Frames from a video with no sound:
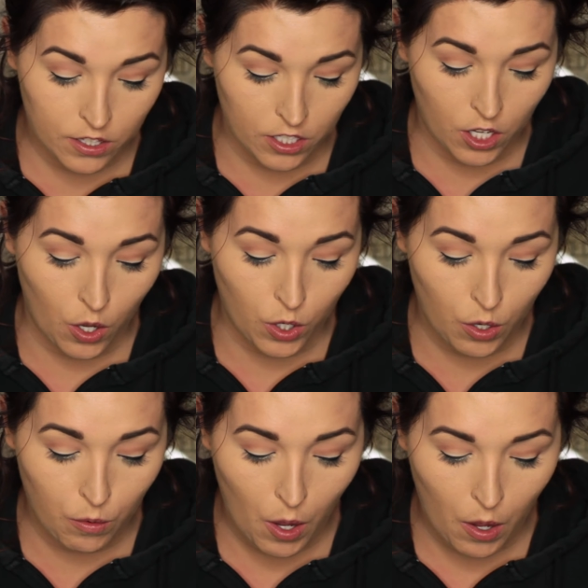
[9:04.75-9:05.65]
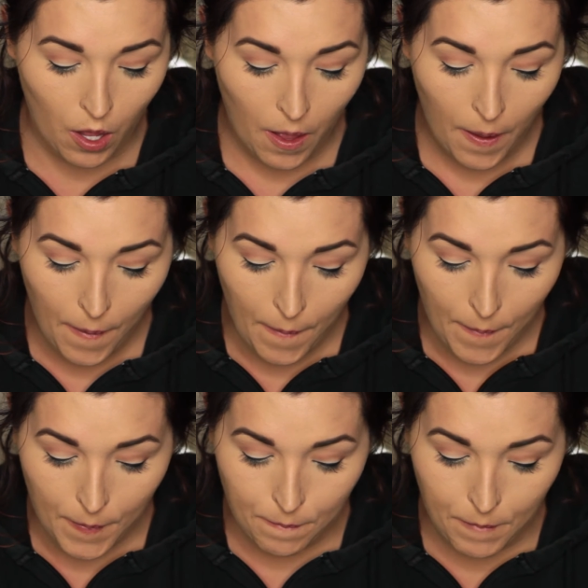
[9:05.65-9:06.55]
the Coco
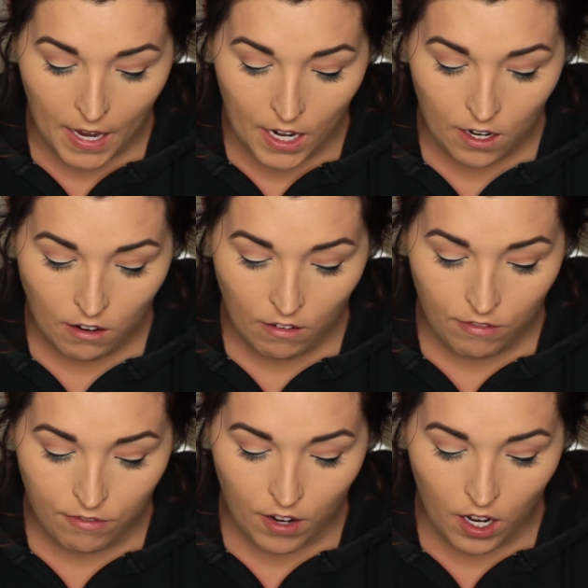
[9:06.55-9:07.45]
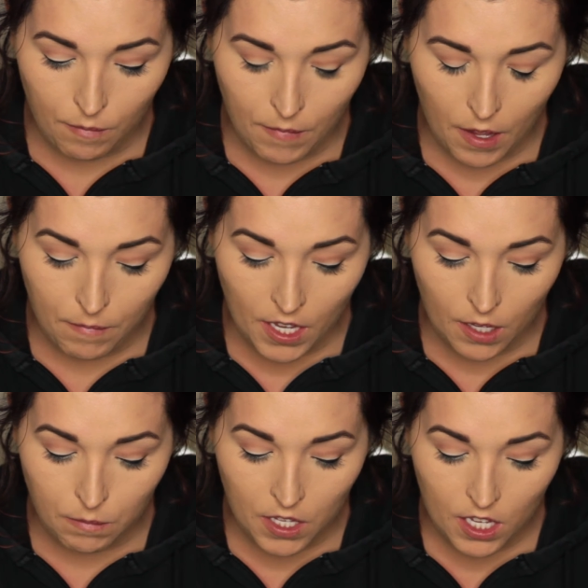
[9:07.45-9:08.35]
Bear from
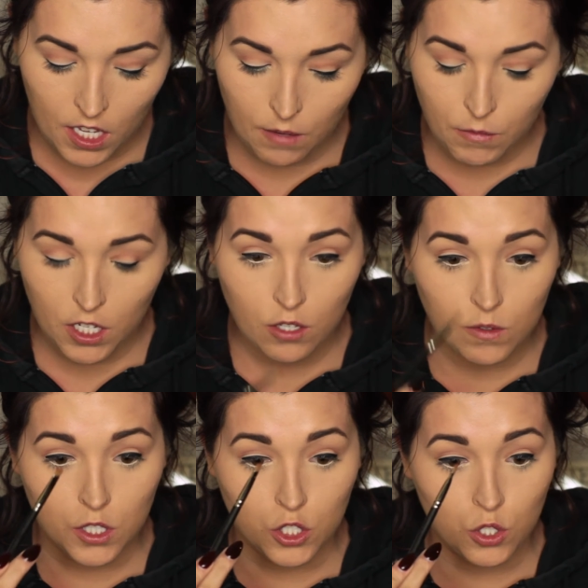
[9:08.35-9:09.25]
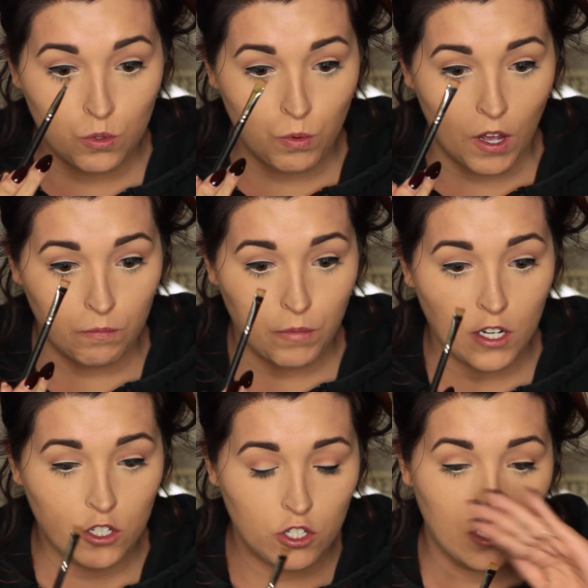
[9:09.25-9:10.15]
Makeup Geek, and I'm going to use the 212
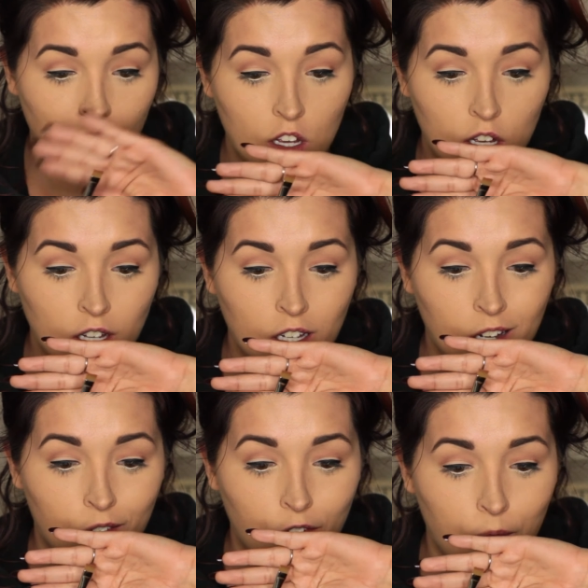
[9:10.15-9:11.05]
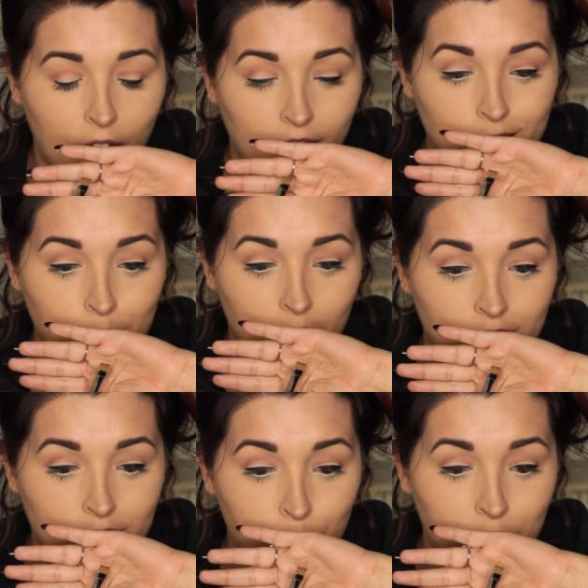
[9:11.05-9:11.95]
brush from MAC
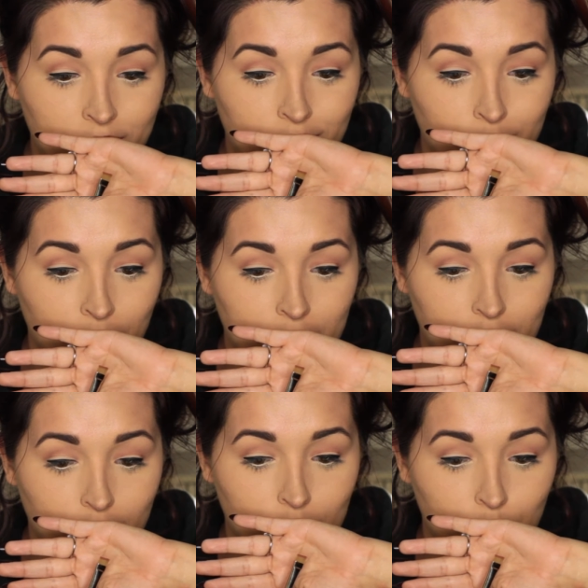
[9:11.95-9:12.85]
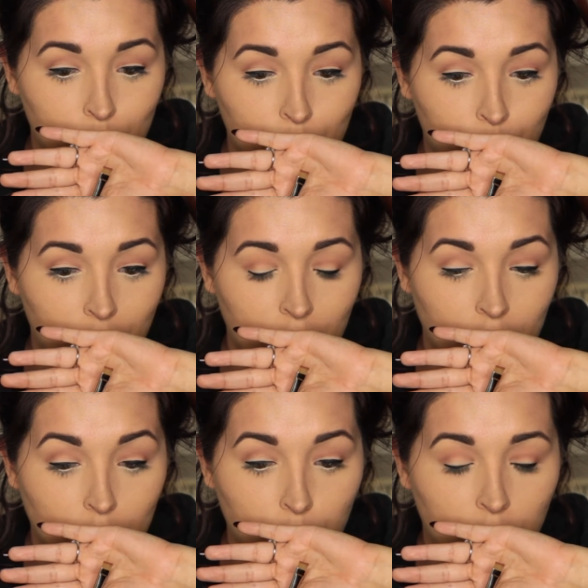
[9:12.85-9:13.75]
Cosmetics. It's blending into my skin, so I'm going to put my
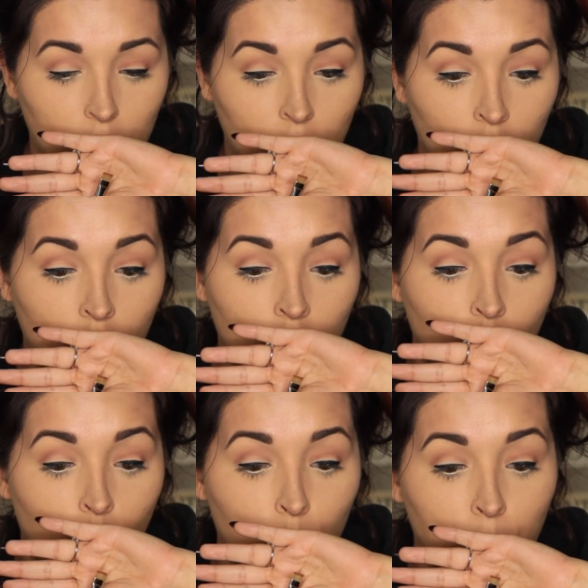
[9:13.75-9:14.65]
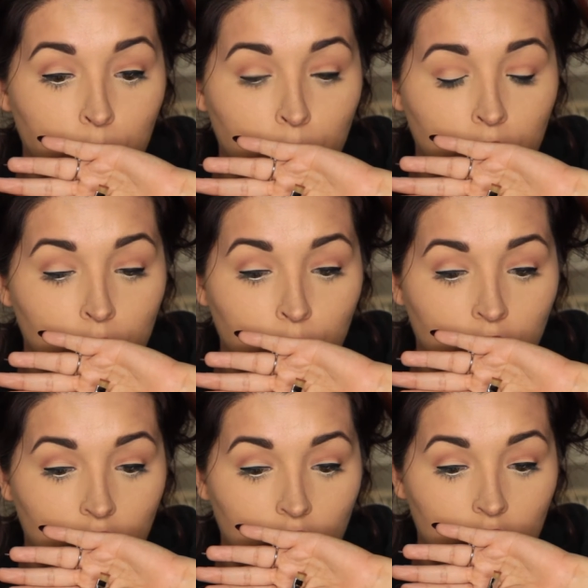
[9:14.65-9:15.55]
hand up here. But I'm going in with
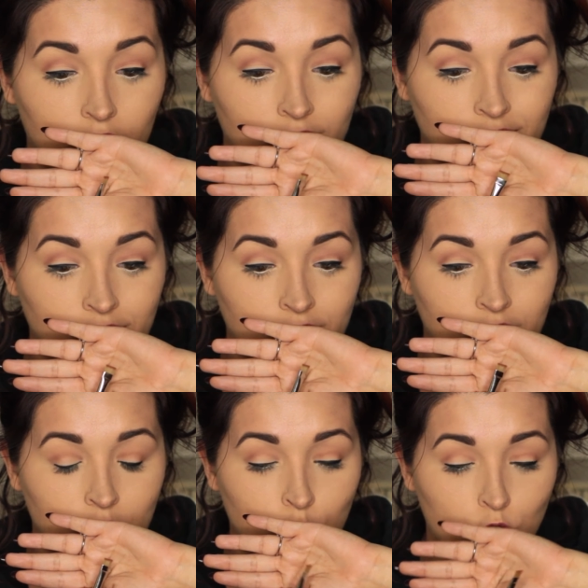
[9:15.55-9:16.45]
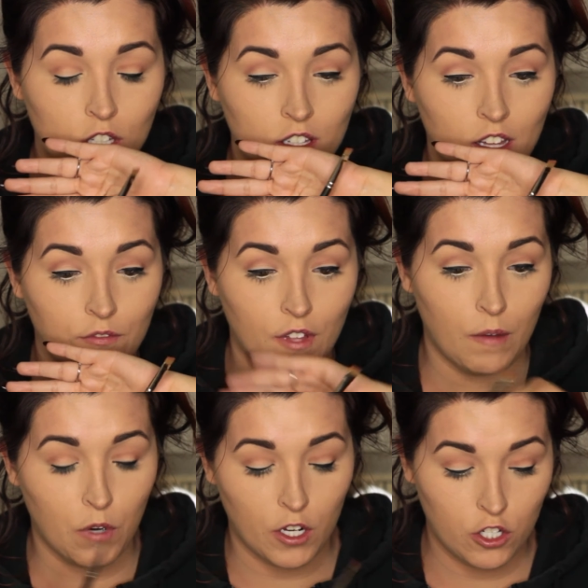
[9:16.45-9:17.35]
that, just on that flat
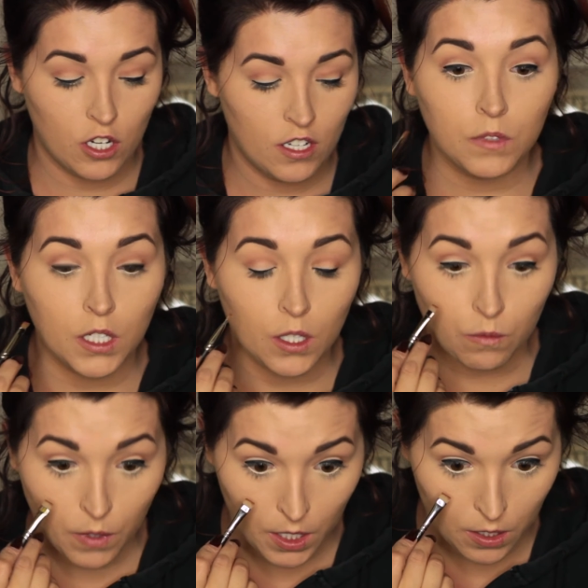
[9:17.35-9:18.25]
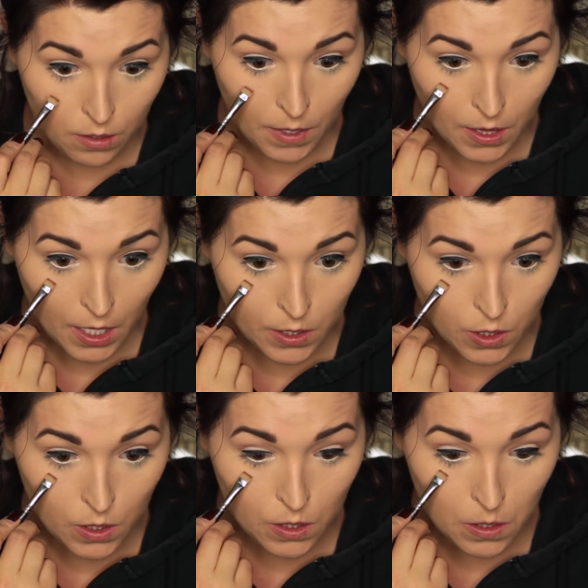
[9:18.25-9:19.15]
brush. I'm going to go right under my
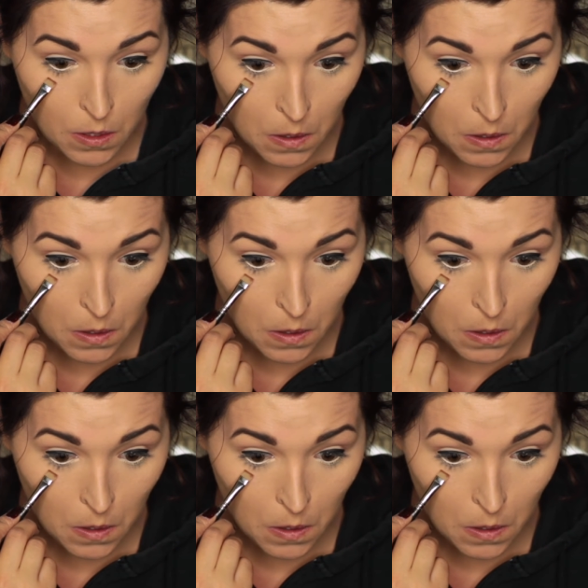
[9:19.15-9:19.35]
lashes